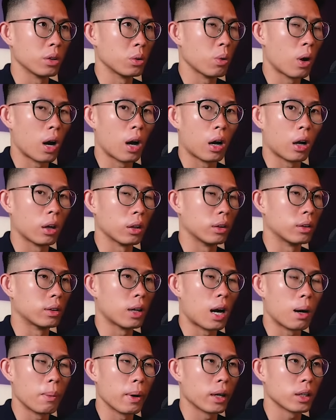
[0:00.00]
You are a
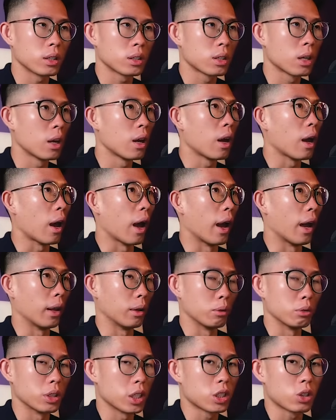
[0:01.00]
dumbass and
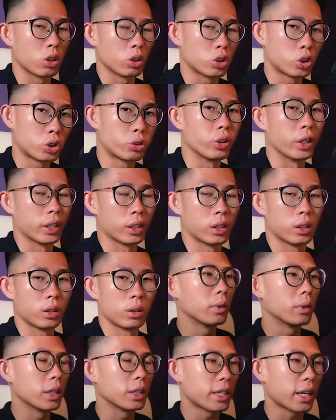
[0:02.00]
you just got tricked.
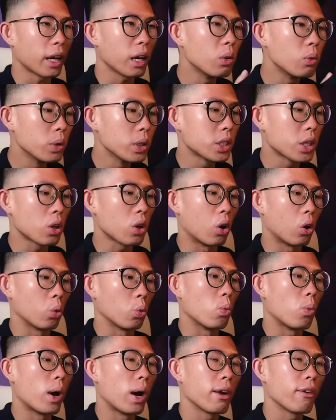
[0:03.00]
The second reason
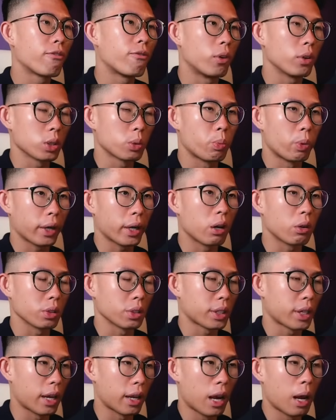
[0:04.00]
on why forced
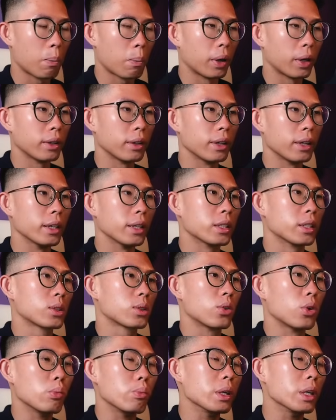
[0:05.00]
breakouts can happen is
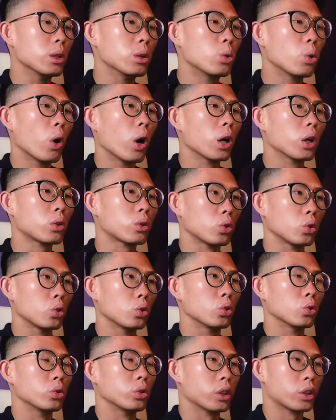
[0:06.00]
could be due
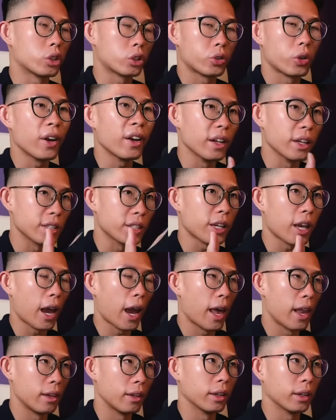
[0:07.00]
to the trend is
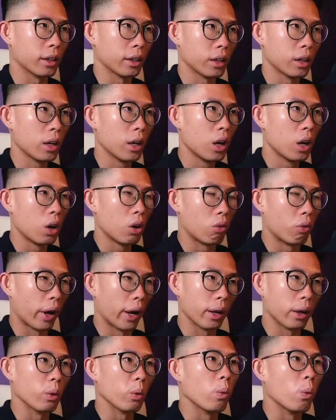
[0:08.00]
ending,
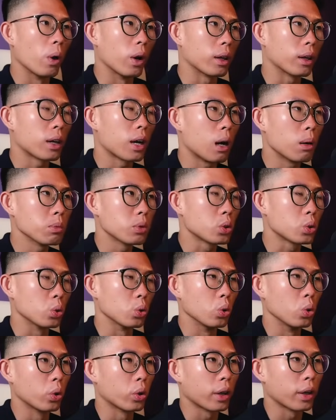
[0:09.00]
right? When it comes
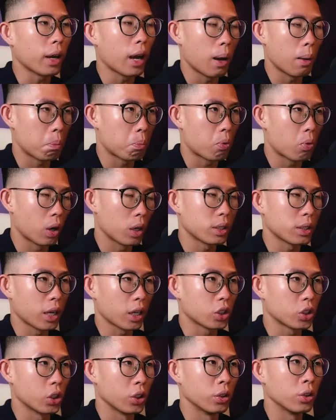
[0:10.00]
to looking at price
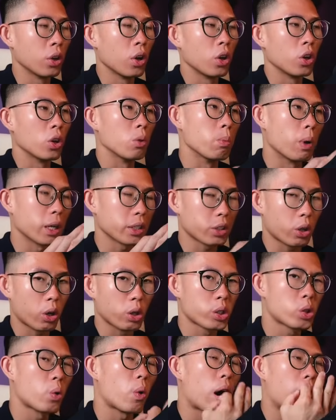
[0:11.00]
action, you must
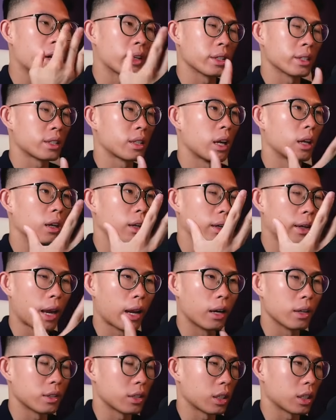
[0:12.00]
also understand the
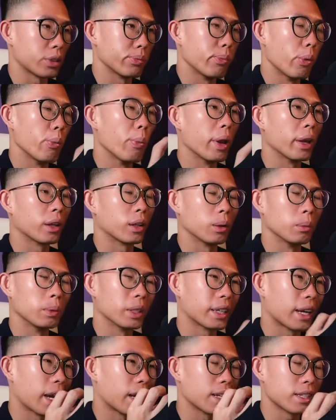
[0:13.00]
candlestick's momentum,
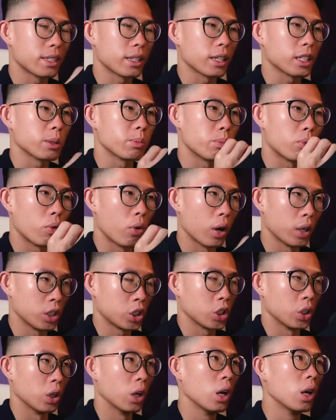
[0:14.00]
the candlestick's
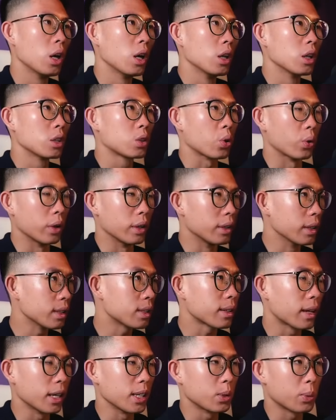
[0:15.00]
pressure. So in
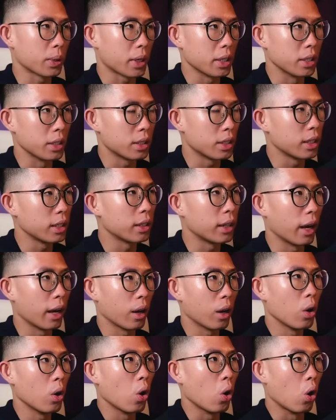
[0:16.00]
this case, we can see
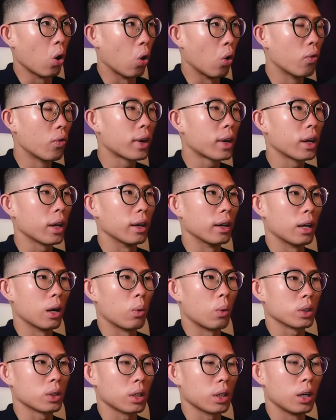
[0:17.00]
that over here, there
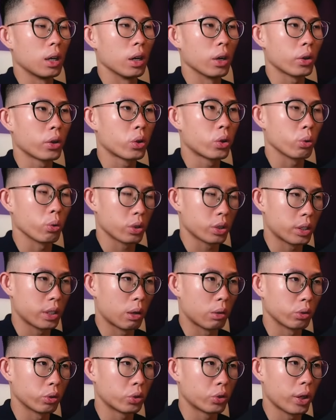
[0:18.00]
was a huge
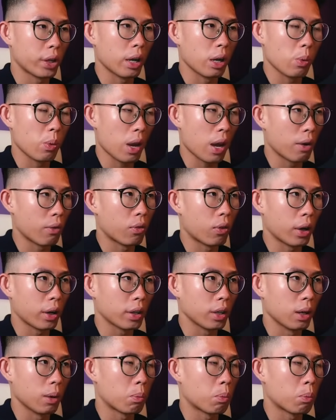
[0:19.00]
downtrend that we have right here.